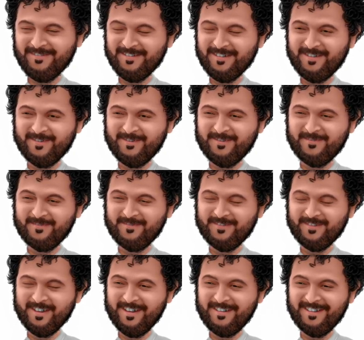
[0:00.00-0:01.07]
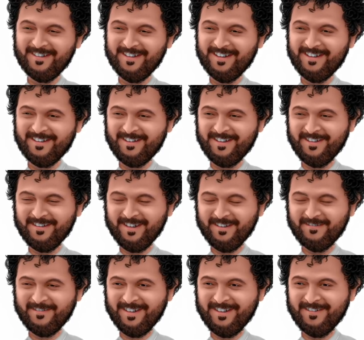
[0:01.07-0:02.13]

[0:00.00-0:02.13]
to ICE and EV